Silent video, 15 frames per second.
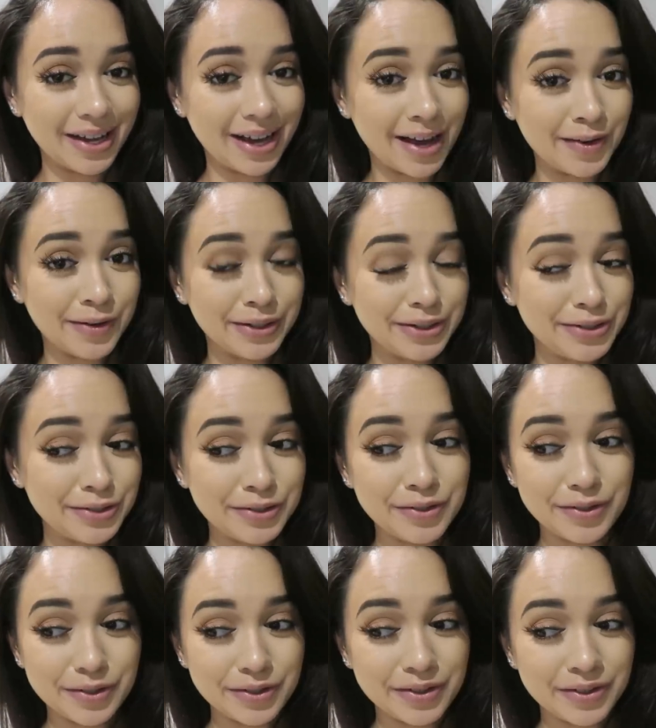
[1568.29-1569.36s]
like I got to
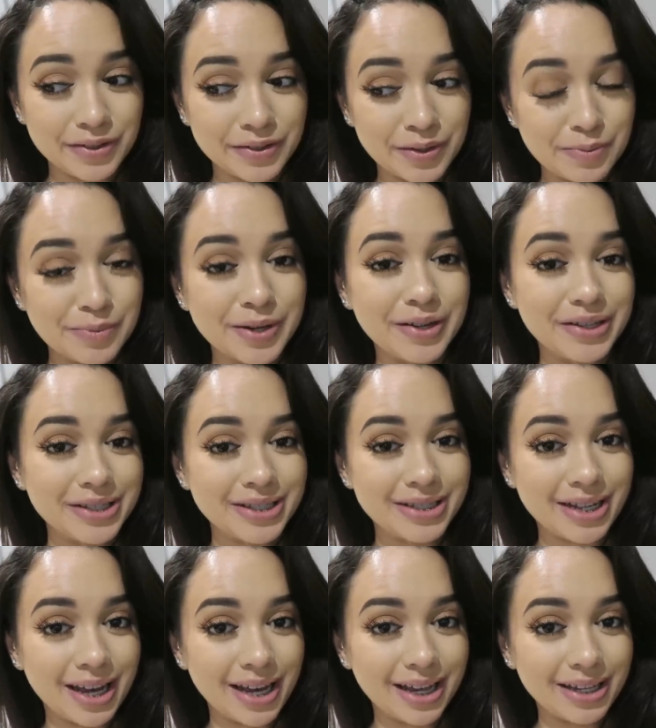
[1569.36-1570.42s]
do the
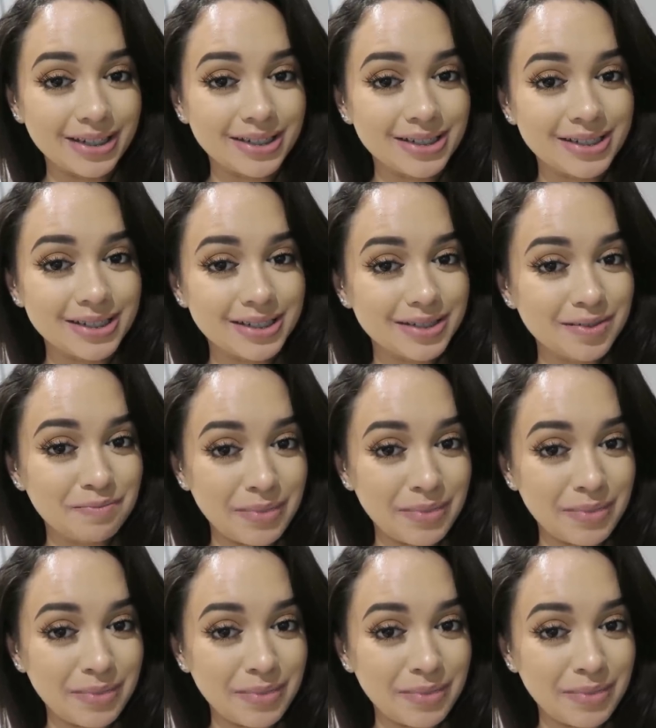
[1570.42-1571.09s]
most and